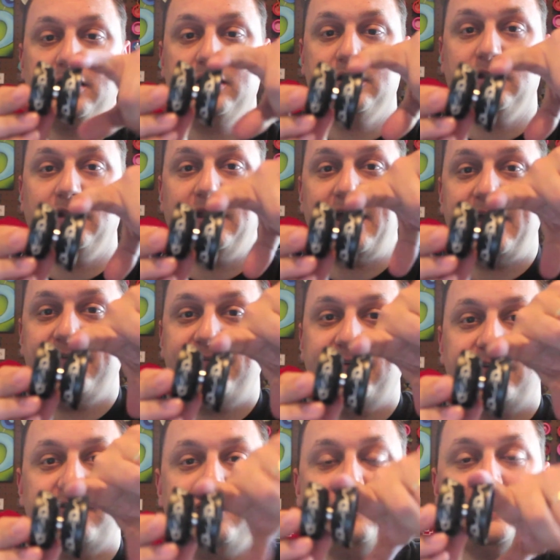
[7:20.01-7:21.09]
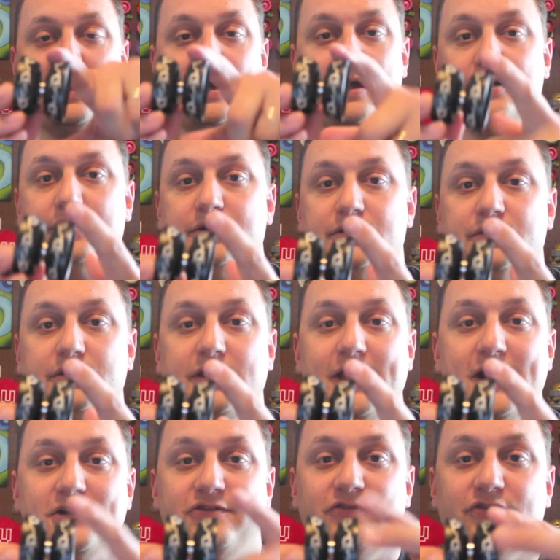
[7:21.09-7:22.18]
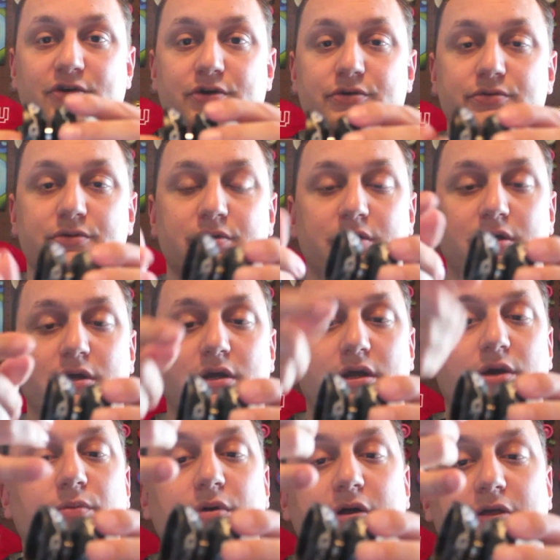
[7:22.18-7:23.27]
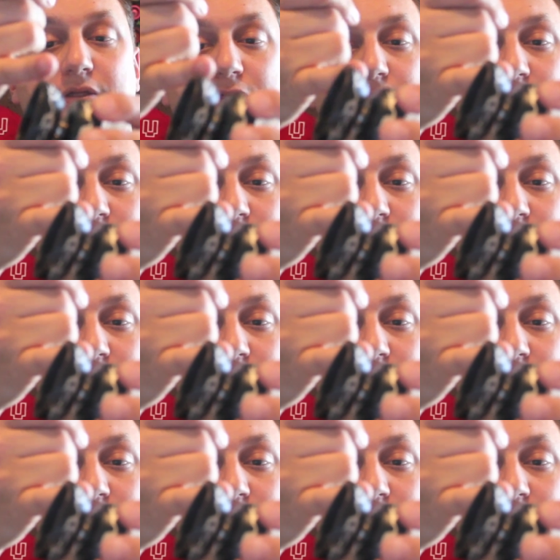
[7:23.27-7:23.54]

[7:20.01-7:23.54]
classic style catch zone with